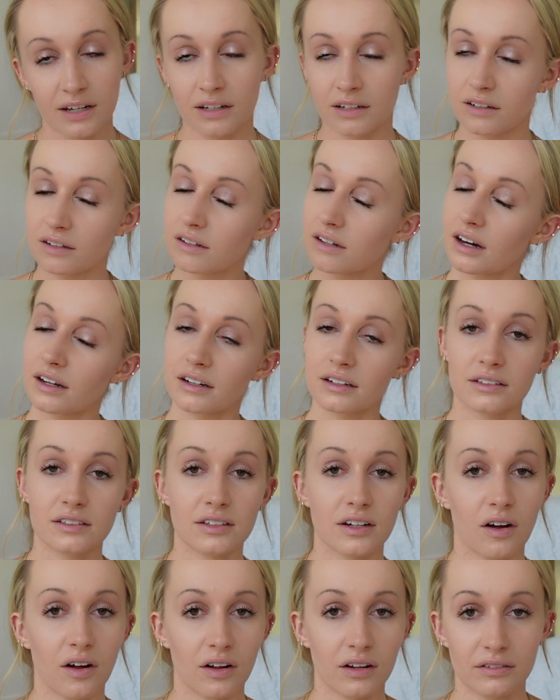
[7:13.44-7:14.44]
not
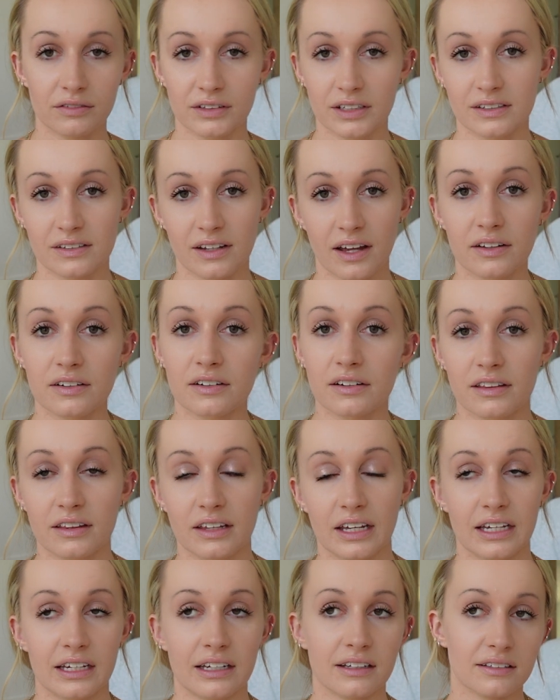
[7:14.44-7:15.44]
into all of these other
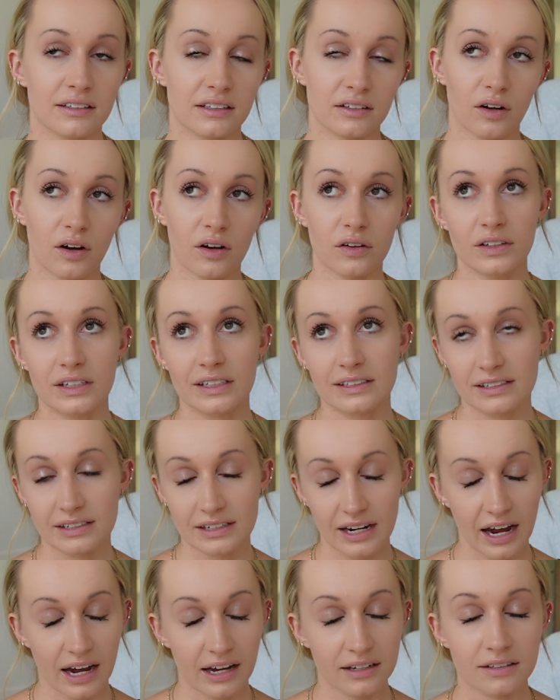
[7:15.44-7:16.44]
things and all these
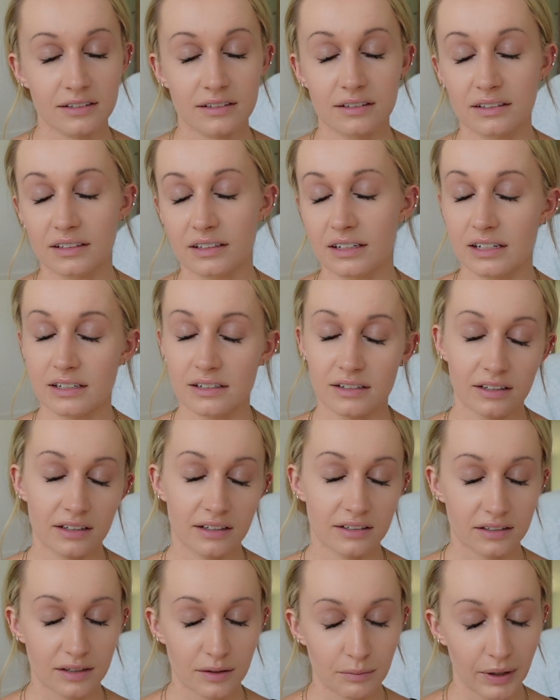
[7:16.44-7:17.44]
tasks and into
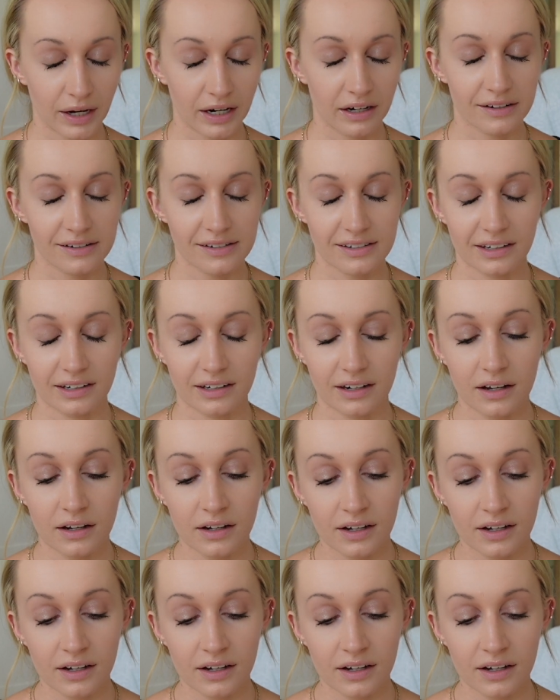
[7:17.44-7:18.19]
this comparison.